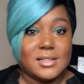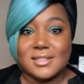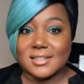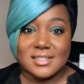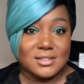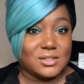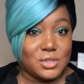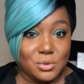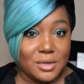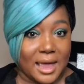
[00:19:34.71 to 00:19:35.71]
doesn't
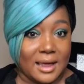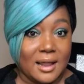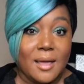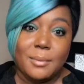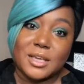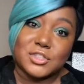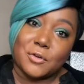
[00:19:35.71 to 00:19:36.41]
do that because